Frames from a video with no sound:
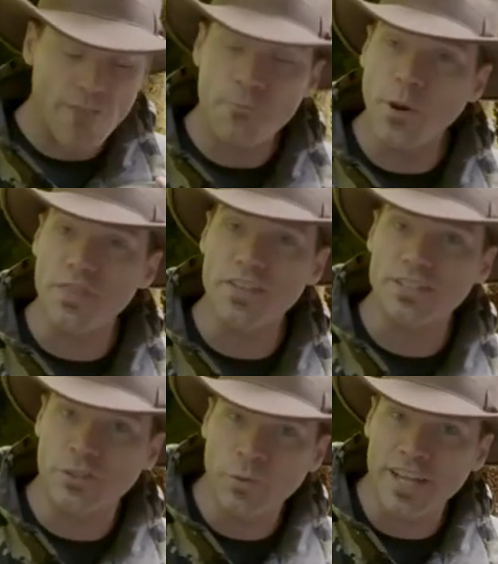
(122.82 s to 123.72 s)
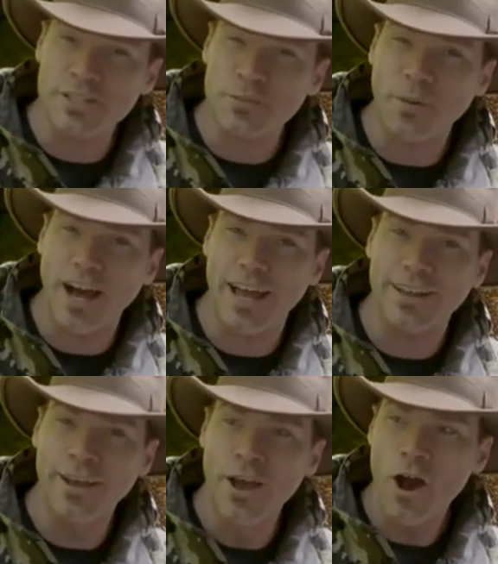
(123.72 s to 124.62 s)
I've put the sweet spot
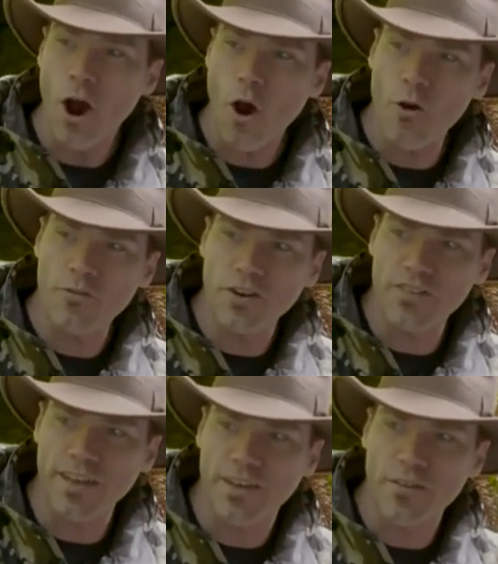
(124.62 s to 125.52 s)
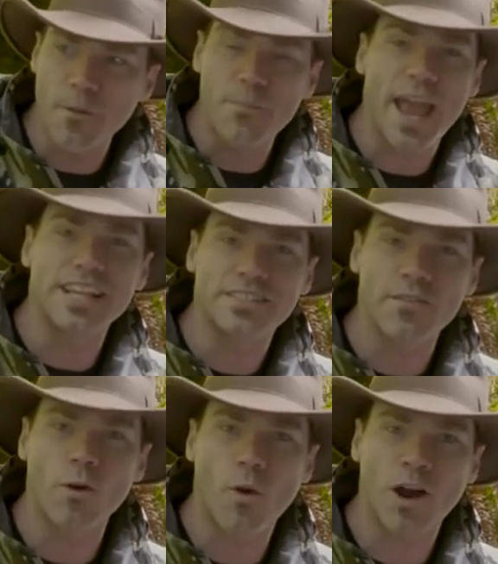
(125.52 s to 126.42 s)
over the base
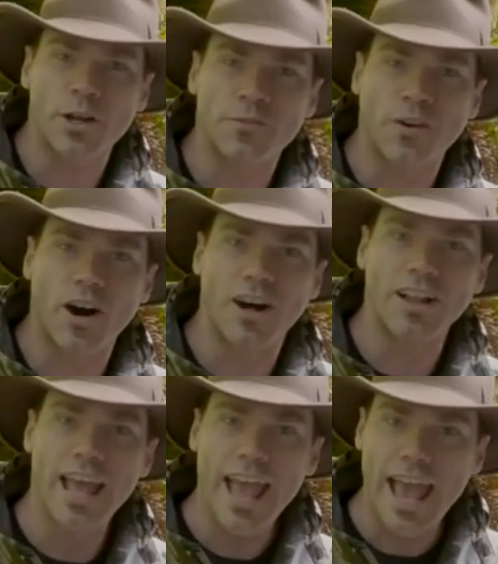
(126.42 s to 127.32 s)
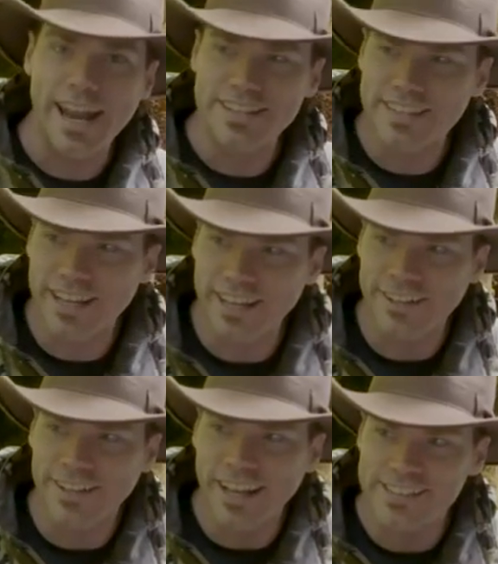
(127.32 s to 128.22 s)
of the waterfall, and it's
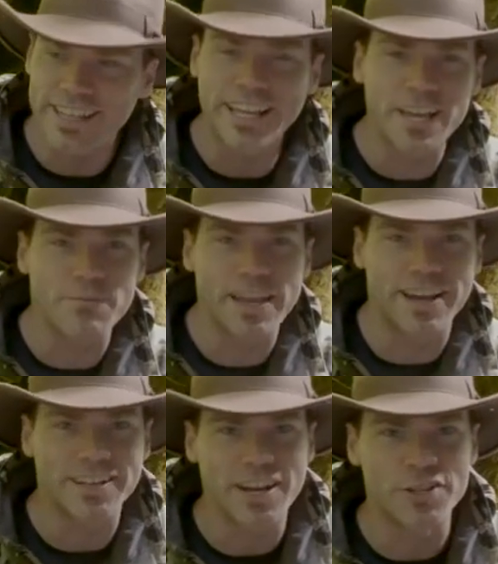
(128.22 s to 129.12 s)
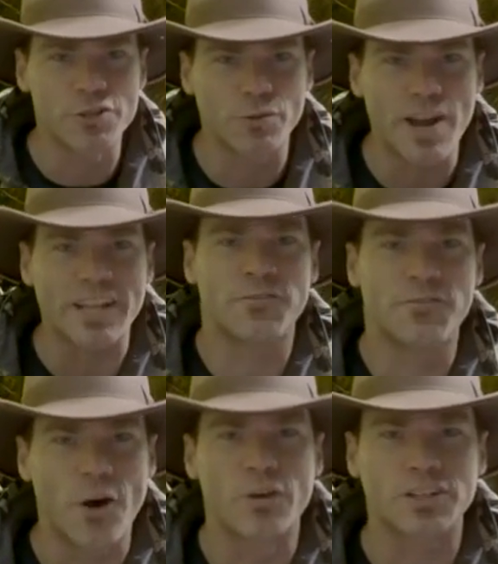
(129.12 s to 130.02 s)
gonna give me a direct
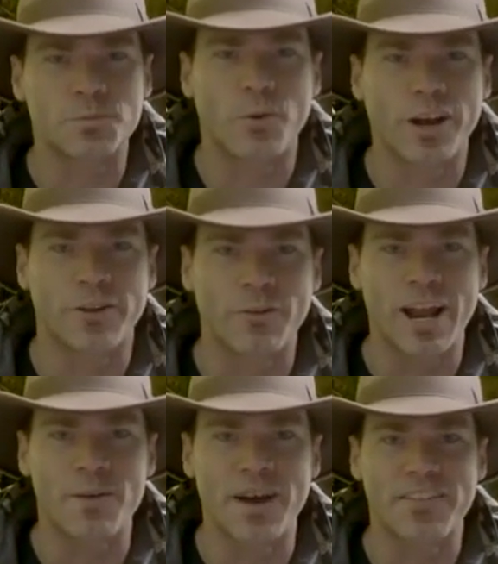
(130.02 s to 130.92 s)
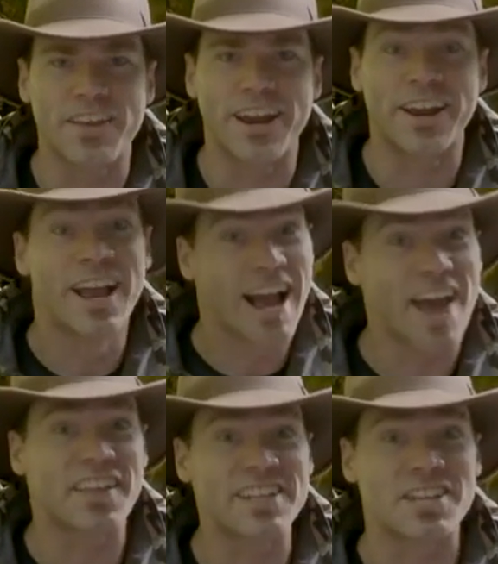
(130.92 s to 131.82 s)
focus point right about there.
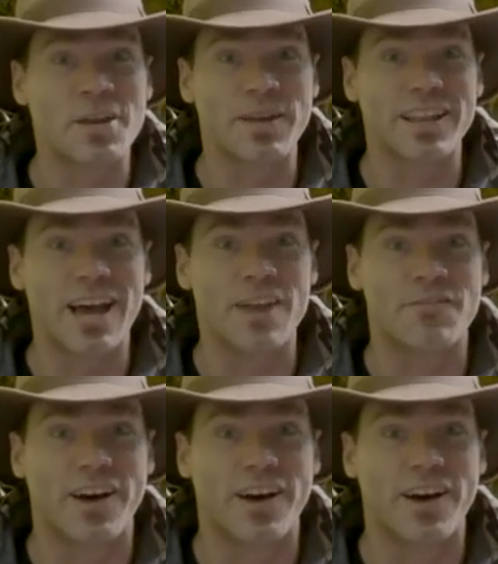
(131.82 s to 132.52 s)
I think it's gonna be a lot of